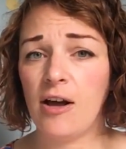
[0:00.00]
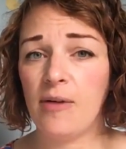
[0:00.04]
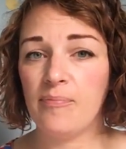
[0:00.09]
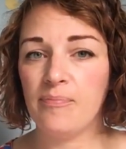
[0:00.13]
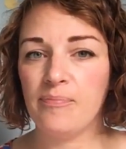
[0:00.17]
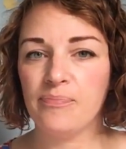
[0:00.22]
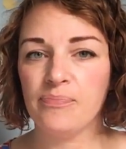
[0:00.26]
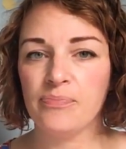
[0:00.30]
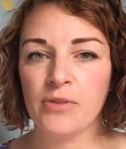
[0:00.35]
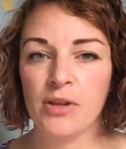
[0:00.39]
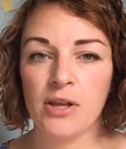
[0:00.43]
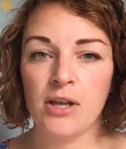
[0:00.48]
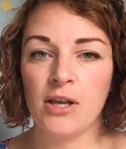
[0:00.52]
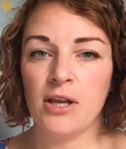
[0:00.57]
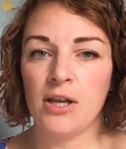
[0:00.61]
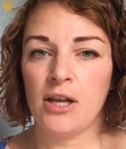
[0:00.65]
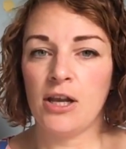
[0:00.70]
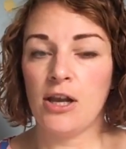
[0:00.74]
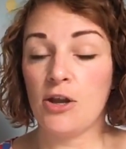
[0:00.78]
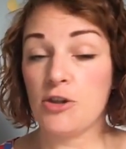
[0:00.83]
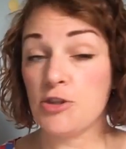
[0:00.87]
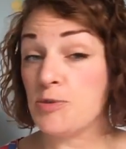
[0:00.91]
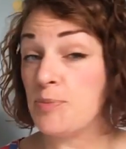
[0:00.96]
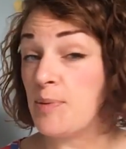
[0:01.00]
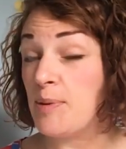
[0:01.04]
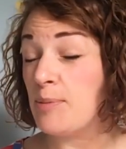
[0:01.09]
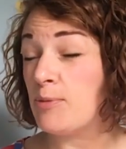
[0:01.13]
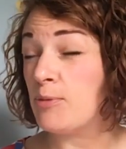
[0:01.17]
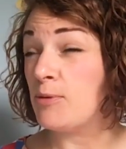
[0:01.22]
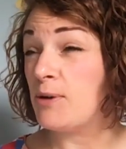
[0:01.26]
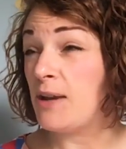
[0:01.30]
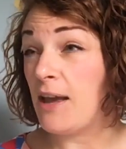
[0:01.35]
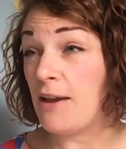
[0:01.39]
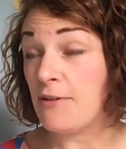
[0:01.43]
Um, loads of
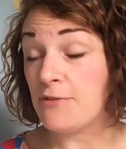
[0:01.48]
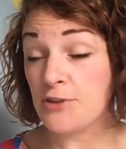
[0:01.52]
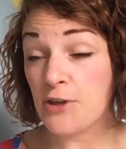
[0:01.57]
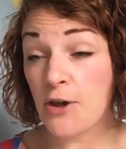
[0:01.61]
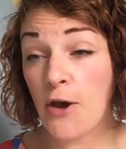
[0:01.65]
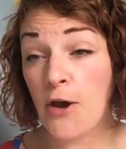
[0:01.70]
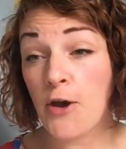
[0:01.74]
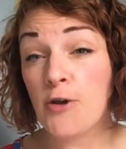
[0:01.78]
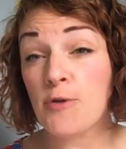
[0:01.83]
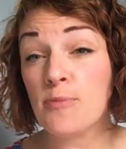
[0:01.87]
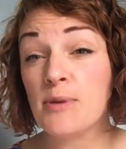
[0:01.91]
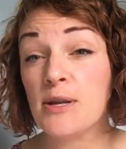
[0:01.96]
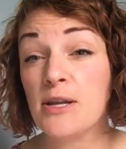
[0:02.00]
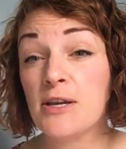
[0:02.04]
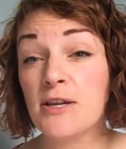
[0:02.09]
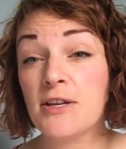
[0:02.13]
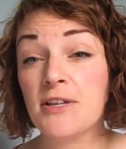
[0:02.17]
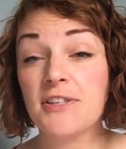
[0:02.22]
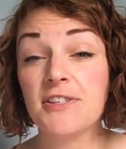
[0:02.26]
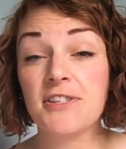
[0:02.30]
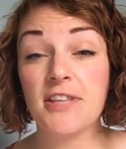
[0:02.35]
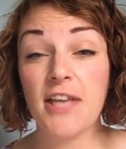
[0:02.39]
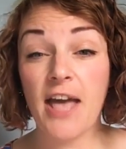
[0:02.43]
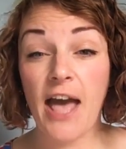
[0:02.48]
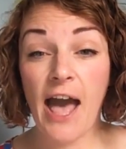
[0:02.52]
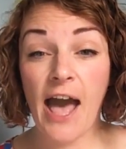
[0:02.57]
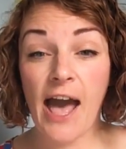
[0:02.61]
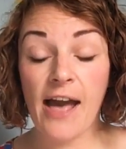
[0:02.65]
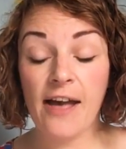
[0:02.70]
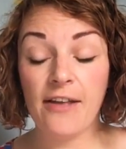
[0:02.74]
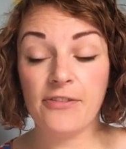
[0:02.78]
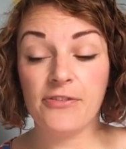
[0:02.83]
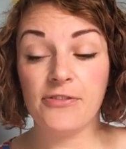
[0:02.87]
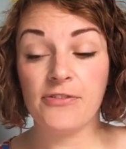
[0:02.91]
people were left homeless,
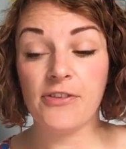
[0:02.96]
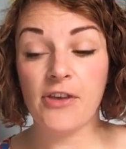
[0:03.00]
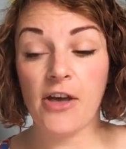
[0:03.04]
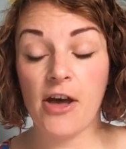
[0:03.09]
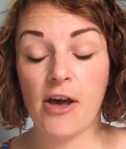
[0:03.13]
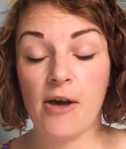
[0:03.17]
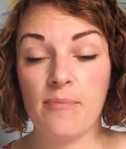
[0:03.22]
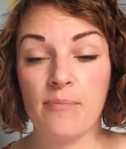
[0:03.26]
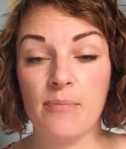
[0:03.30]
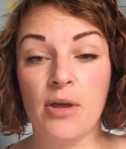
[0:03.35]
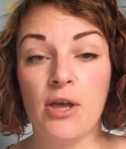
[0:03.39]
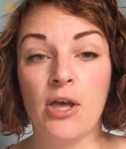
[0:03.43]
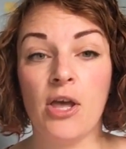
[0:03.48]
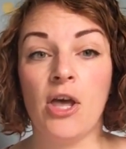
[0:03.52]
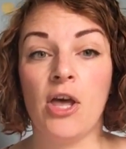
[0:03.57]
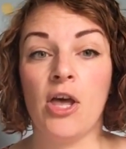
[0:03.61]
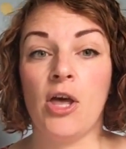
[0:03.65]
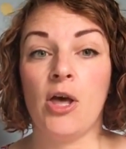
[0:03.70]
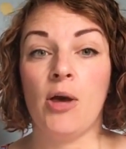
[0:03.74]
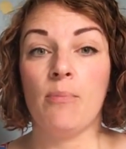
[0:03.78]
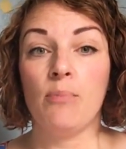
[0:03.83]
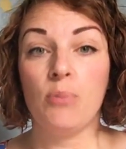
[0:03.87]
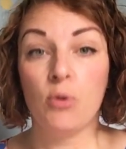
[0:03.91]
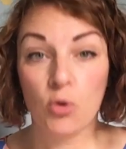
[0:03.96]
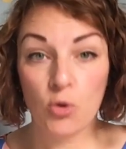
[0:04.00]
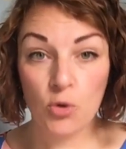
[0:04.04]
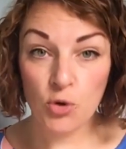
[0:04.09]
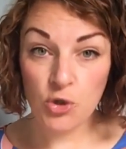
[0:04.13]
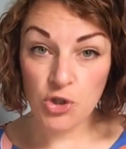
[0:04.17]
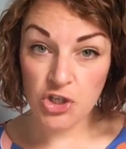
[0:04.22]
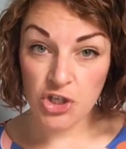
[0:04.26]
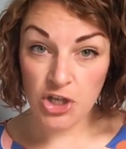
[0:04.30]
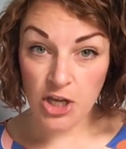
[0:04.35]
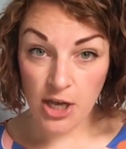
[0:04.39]
and um,
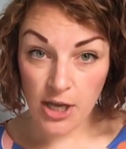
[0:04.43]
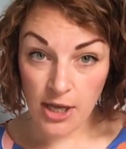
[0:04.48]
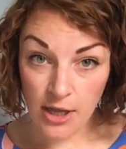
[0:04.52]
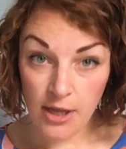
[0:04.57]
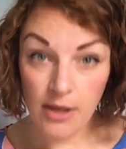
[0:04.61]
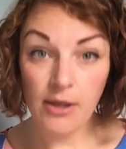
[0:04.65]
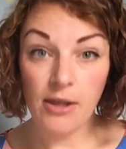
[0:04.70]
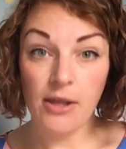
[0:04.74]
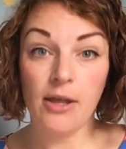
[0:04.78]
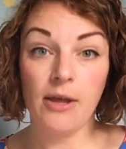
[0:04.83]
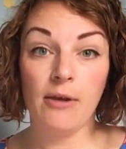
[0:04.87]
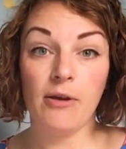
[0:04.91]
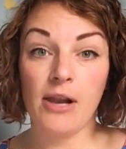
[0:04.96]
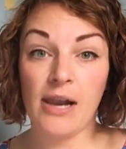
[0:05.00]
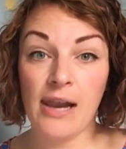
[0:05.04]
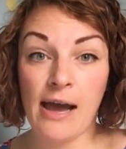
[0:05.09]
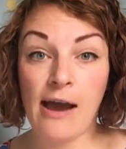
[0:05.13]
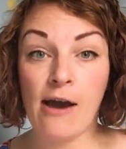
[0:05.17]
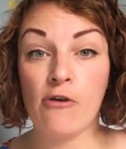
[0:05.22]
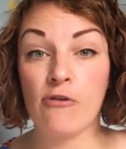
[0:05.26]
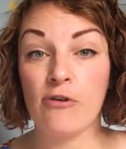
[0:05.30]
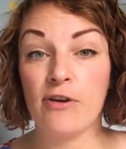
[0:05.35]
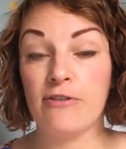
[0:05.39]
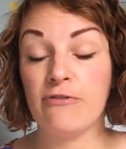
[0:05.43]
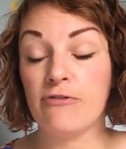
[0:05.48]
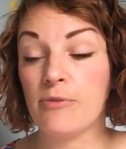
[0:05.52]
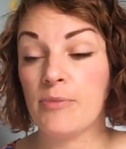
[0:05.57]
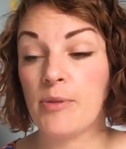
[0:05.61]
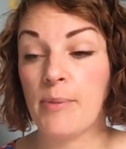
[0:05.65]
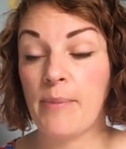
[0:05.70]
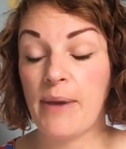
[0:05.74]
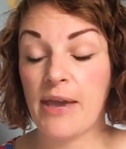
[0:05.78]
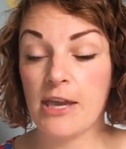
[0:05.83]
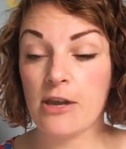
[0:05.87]
Portia Lowry
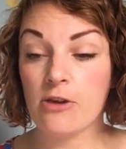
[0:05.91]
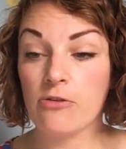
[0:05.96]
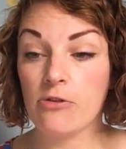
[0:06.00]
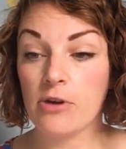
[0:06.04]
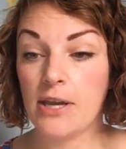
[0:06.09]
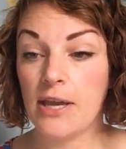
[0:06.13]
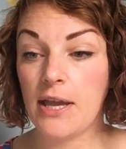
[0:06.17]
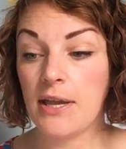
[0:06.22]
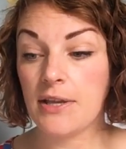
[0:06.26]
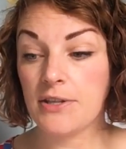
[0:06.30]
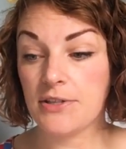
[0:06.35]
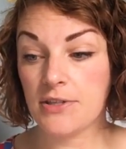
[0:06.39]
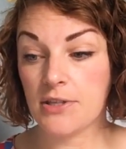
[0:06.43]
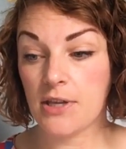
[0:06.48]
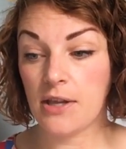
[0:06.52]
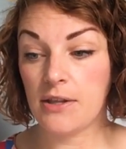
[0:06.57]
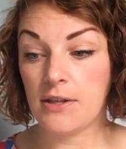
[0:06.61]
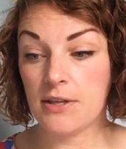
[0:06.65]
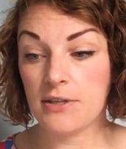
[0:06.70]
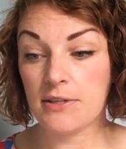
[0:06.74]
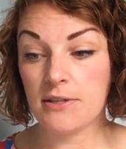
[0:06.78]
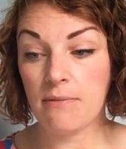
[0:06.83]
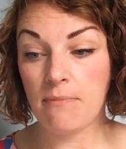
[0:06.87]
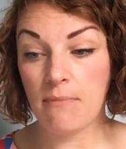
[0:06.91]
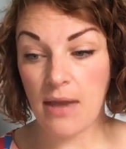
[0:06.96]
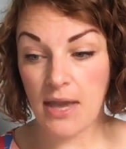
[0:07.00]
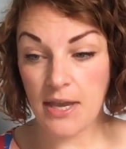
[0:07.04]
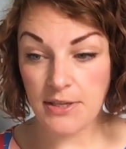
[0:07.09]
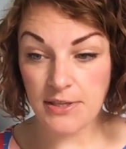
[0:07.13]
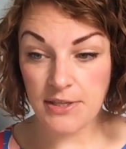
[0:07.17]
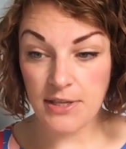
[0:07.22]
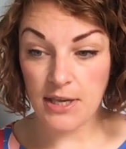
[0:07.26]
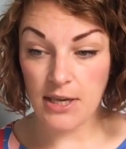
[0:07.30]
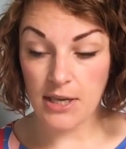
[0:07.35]
from the Makery has done this
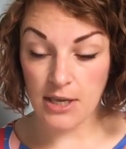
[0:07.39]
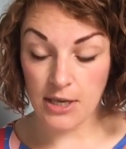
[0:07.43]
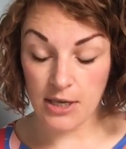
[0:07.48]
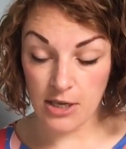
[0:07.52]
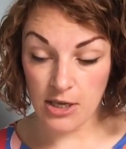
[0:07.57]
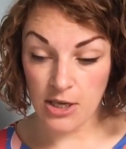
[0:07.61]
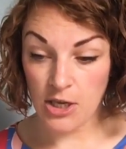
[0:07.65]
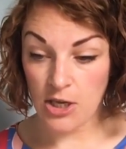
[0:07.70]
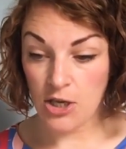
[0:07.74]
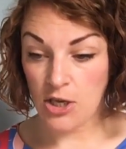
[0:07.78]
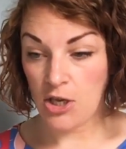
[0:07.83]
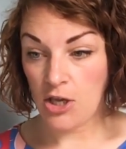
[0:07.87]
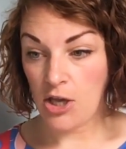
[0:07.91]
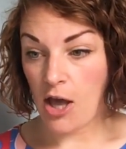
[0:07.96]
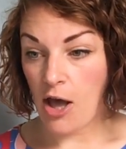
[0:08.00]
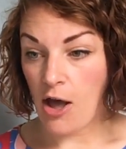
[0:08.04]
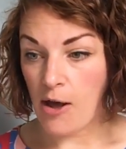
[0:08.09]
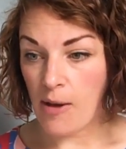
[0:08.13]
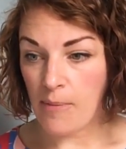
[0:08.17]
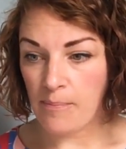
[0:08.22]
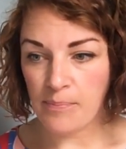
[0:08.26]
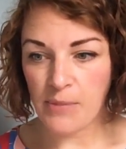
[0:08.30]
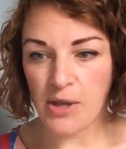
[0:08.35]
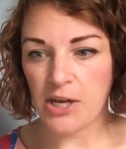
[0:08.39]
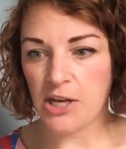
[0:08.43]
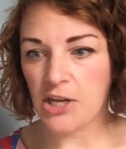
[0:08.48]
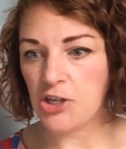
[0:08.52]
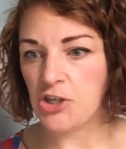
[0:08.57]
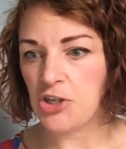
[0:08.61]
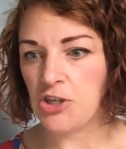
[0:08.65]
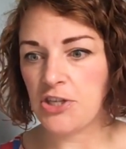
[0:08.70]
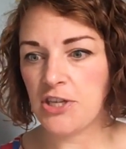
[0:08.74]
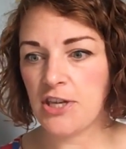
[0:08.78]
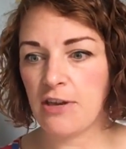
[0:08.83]
amazing um,
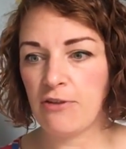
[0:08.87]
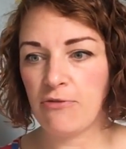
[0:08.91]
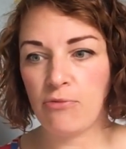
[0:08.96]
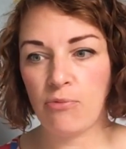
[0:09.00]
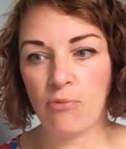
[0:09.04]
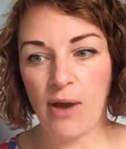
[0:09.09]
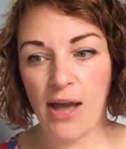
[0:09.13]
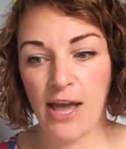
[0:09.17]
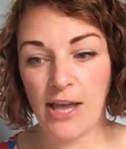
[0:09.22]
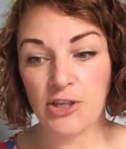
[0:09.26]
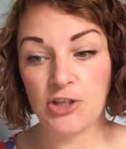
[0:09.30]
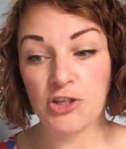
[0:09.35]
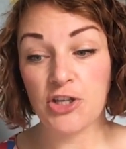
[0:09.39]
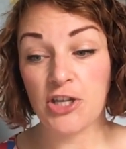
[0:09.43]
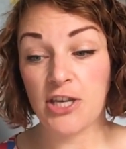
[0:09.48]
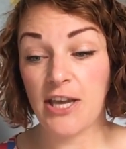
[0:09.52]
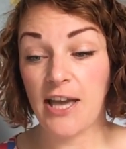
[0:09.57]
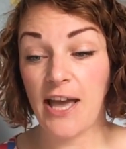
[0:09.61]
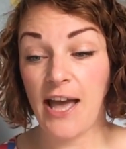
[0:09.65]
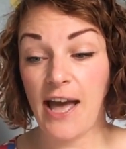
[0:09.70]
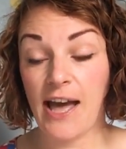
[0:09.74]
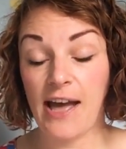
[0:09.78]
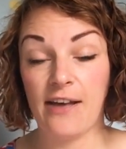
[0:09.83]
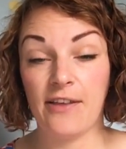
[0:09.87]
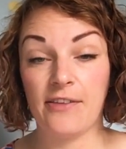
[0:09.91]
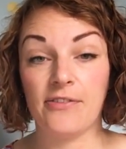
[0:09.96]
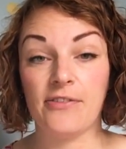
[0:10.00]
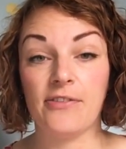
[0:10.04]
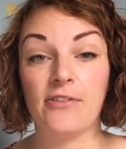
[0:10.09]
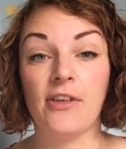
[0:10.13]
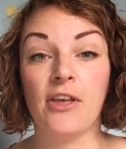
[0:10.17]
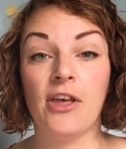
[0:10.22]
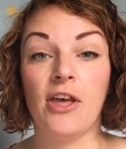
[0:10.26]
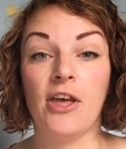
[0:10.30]
initiative where she
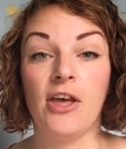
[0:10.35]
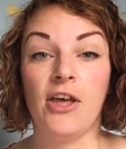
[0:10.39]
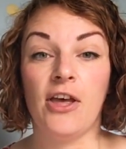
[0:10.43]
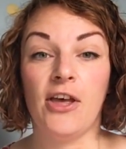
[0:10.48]
has